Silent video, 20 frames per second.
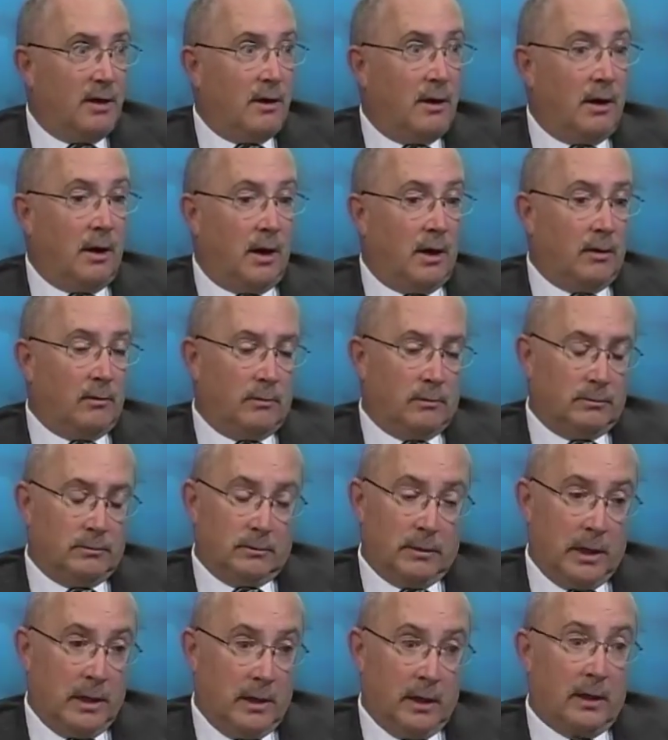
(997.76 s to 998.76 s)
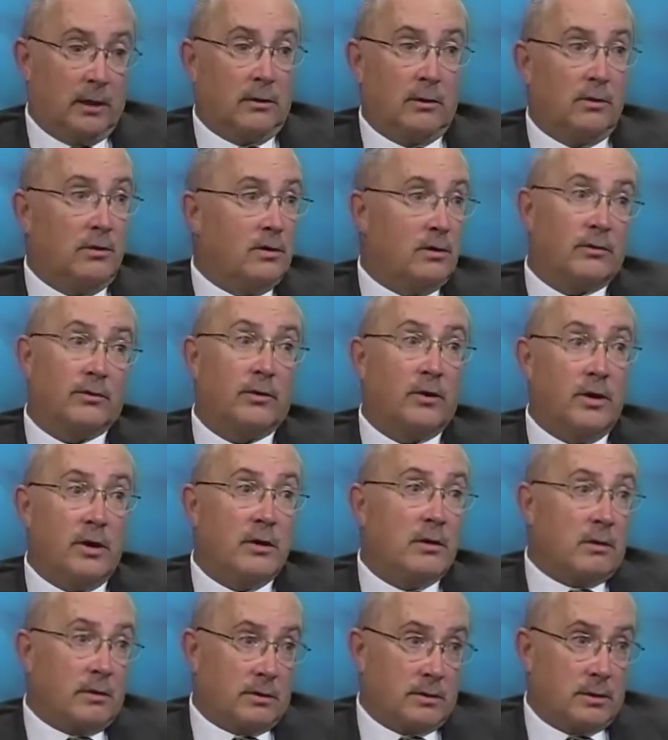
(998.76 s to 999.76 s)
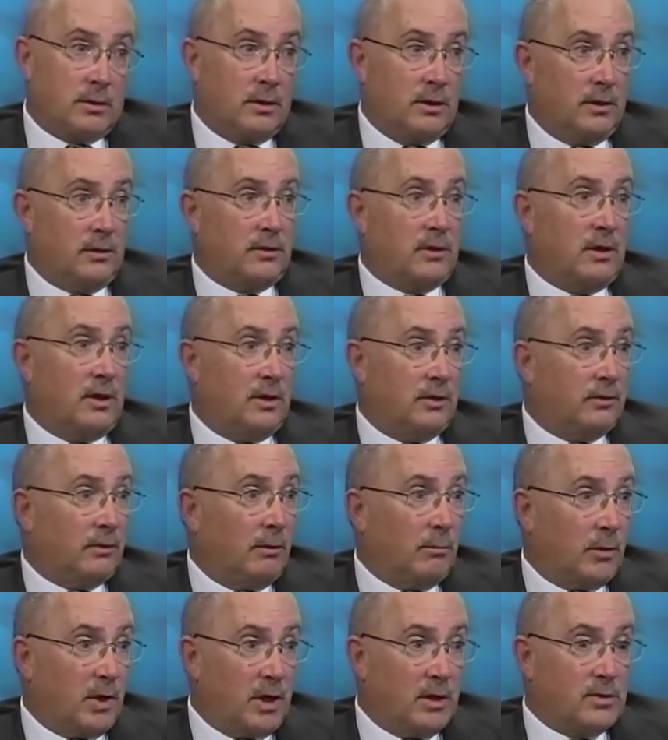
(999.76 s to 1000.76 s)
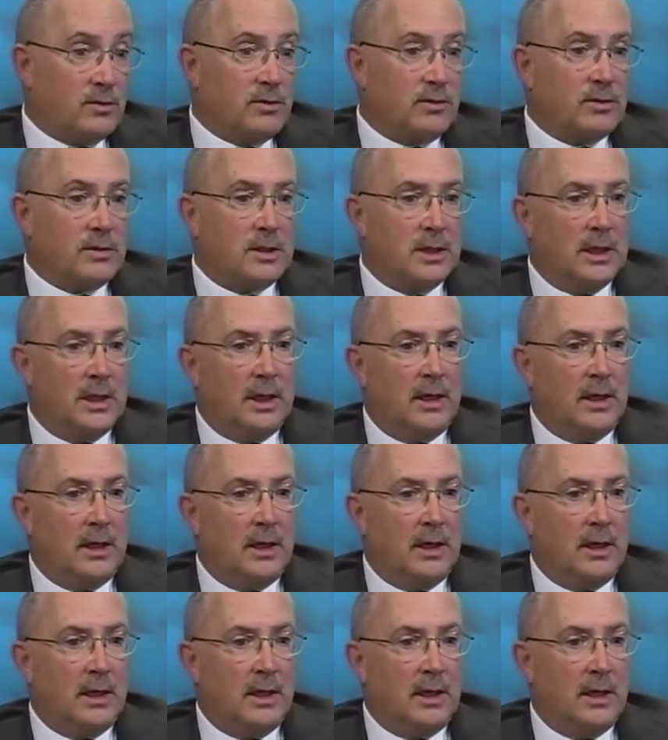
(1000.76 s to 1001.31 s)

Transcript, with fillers: Uh, and they do this for years in, so, in some cases.